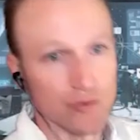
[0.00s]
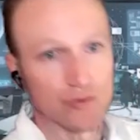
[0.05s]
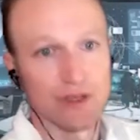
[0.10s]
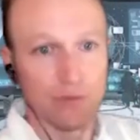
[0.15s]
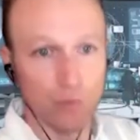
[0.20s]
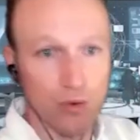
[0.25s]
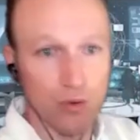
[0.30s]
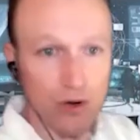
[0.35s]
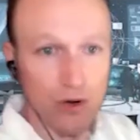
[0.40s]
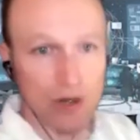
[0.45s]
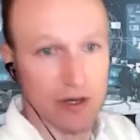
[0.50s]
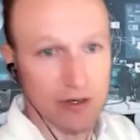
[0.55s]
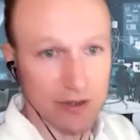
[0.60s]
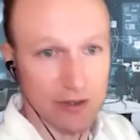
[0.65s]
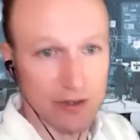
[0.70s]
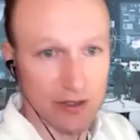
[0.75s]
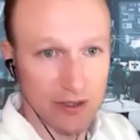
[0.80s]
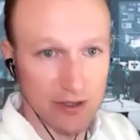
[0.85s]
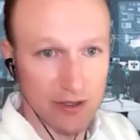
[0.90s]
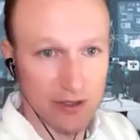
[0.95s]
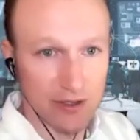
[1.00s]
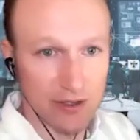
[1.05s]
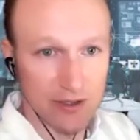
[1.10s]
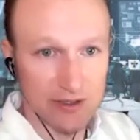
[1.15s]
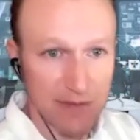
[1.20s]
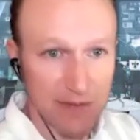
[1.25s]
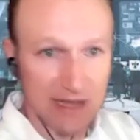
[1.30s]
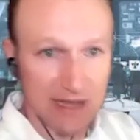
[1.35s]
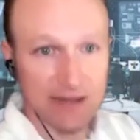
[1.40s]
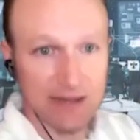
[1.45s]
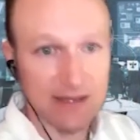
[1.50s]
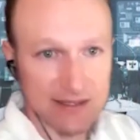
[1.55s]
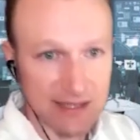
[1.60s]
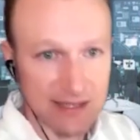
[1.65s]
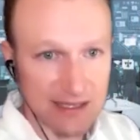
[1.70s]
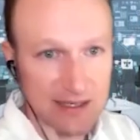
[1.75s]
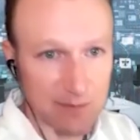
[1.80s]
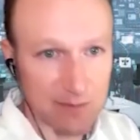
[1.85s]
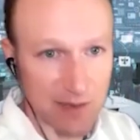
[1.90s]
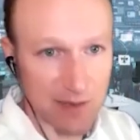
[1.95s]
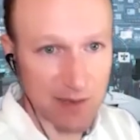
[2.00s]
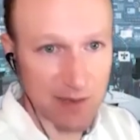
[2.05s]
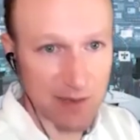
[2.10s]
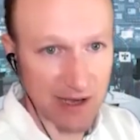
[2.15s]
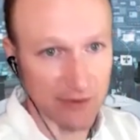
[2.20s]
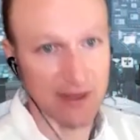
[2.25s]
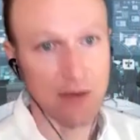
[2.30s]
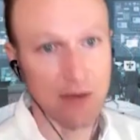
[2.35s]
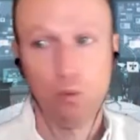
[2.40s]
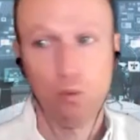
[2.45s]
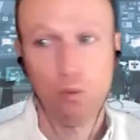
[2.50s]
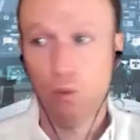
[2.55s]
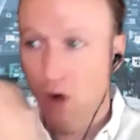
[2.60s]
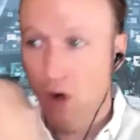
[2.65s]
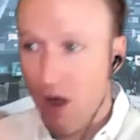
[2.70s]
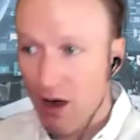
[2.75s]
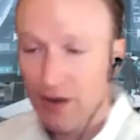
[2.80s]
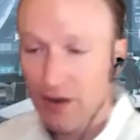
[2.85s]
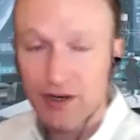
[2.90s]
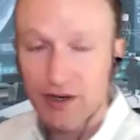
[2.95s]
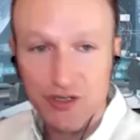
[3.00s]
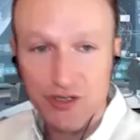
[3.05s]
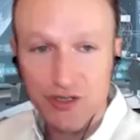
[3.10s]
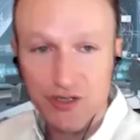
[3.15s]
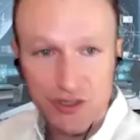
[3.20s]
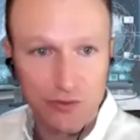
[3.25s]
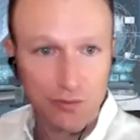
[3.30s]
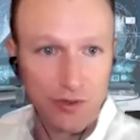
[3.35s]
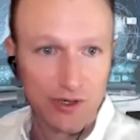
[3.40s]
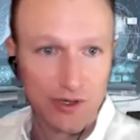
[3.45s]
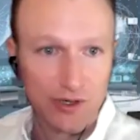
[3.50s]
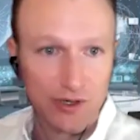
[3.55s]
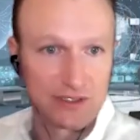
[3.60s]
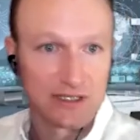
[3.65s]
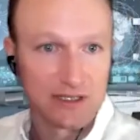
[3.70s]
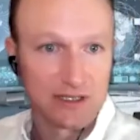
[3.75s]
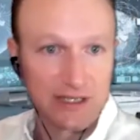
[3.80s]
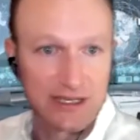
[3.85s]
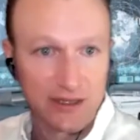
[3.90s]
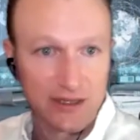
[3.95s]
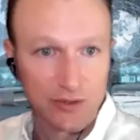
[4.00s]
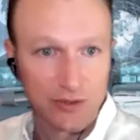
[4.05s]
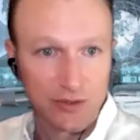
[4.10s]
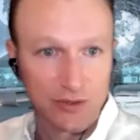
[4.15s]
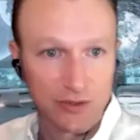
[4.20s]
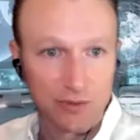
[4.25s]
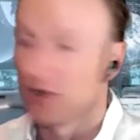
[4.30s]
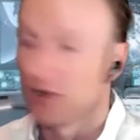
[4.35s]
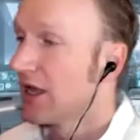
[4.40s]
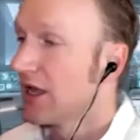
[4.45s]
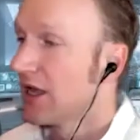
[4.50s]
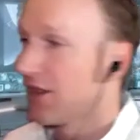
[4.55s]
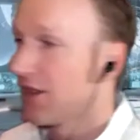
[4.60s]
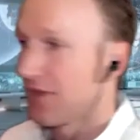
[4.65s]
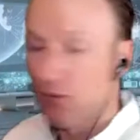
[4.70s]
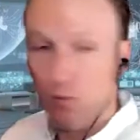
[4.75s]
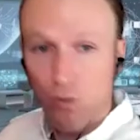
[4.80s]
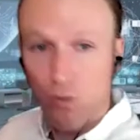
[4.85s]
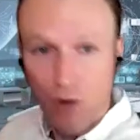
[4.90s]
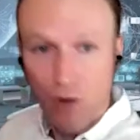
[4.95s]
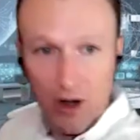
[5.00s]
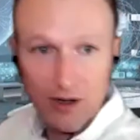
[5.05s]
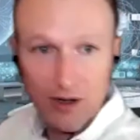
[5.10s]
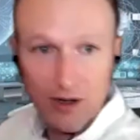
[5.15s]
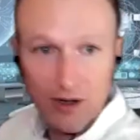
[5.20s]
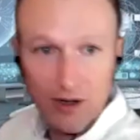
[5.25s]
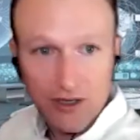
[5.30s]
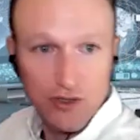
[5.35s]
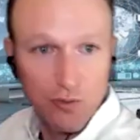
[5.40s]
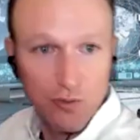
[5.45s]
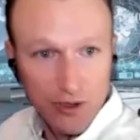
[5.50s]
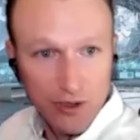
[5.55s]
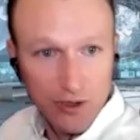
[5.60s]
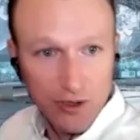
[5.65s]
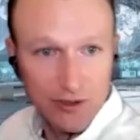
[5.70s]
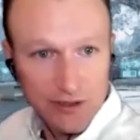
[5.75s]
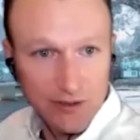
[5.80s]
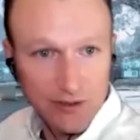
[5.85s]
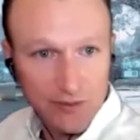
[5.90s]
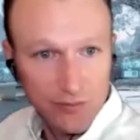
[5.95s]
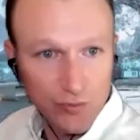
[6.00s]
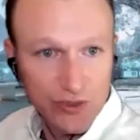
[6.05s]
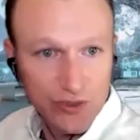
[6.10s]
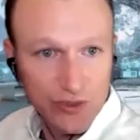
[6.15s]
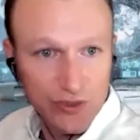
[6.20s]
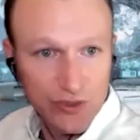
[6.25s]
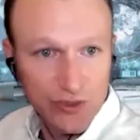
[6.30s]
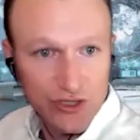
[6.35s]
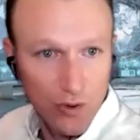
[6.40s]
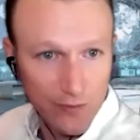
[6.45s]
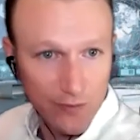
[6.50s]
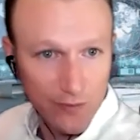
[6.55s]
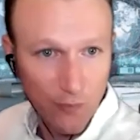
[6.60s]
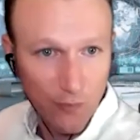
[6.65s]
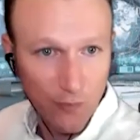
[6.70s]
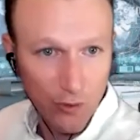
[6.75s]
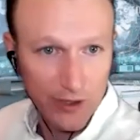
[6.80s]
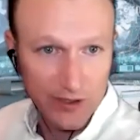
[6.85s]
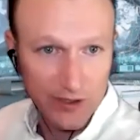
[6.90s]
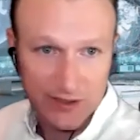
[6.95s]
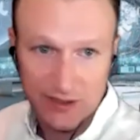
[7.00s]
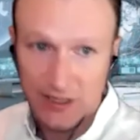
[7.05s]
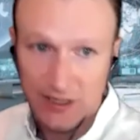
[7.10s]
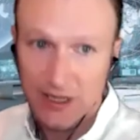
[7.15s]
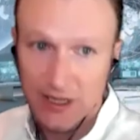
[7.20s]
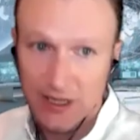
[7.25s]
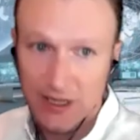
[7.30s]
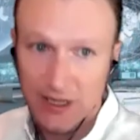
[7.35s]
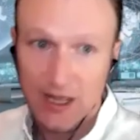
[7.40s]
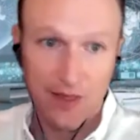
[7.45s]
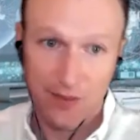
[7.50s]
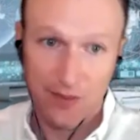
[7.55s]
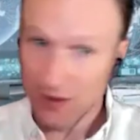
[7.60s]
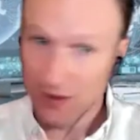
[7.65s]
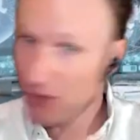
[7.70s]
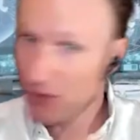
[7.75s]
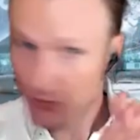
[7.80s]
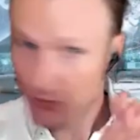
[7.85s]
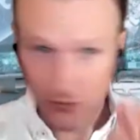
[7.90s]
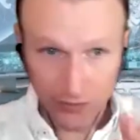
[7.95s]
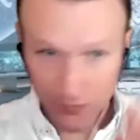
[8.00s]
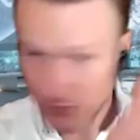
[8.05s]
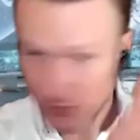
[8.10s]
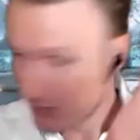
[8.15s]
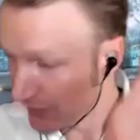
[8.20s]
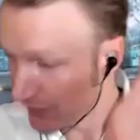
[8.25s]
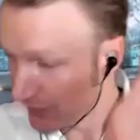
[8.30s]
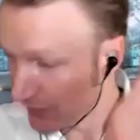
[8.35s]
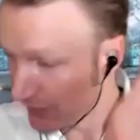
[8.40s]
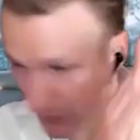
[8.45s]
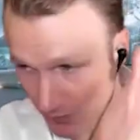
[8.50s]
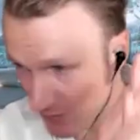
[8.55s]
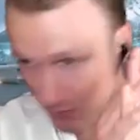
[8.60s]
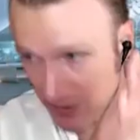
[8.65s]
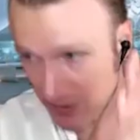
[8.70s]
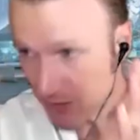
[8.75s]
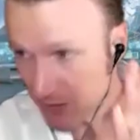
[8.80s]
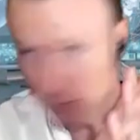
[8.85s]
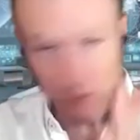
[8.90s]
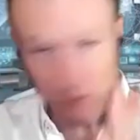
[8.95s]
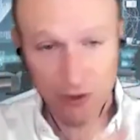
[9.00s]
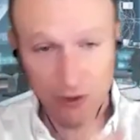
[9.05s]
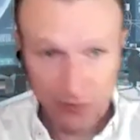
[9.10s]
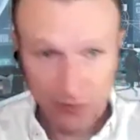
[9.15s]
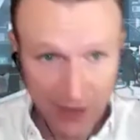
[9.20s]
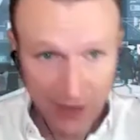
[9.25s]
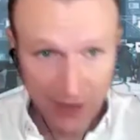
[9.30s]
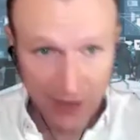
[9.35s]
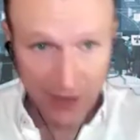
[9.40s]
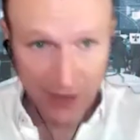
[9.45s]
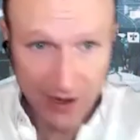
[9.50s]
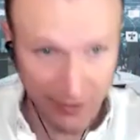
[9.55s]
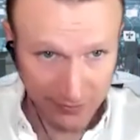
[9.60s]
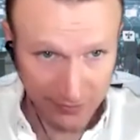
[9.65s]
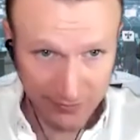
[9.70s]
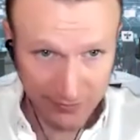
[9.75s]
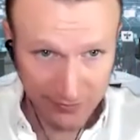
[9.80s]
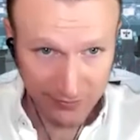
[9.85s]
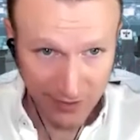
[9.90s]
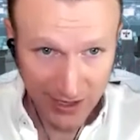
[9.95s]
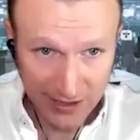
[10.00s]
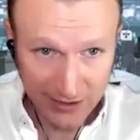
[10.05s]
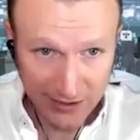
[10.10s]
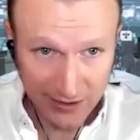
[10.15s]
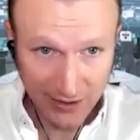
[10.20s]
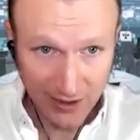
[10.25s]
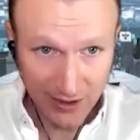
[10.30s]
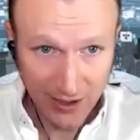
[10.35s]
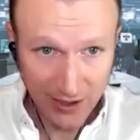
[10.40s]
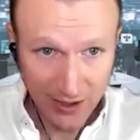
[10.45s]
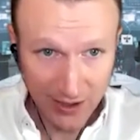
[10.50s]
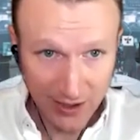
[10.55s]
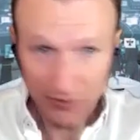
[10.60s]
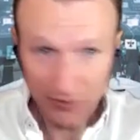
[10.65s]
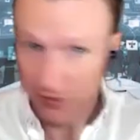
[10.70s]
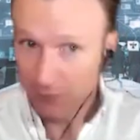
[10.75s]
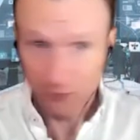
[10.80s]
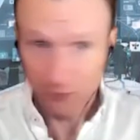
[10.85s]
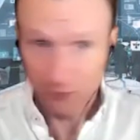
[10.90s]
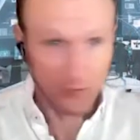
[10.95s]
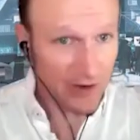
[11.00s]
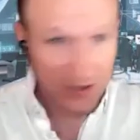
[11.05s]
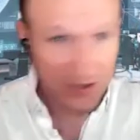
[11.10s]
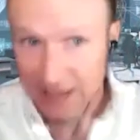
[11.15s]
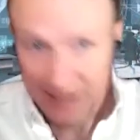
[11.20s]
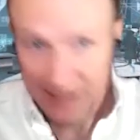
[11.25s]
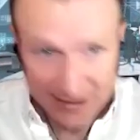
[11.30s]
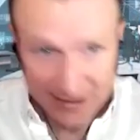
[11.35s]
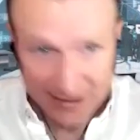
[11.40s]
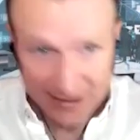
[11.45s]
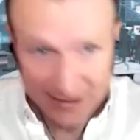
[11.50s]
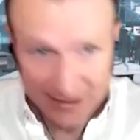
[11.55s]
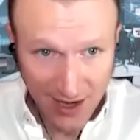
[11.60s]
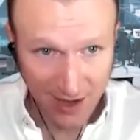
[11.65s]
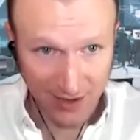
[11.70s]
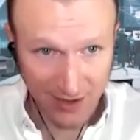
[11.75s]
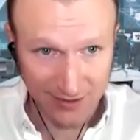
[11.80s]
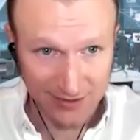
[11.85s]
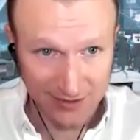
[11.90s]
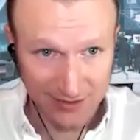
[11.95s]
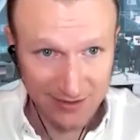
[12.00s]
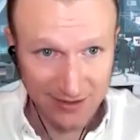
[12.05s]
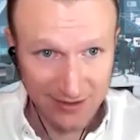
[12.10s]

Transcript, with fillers: the work to make the city better. They want to do the work to clean the river. They want to do the work to restore the forest. They're, the, the, the people are there, right? But the funding is not.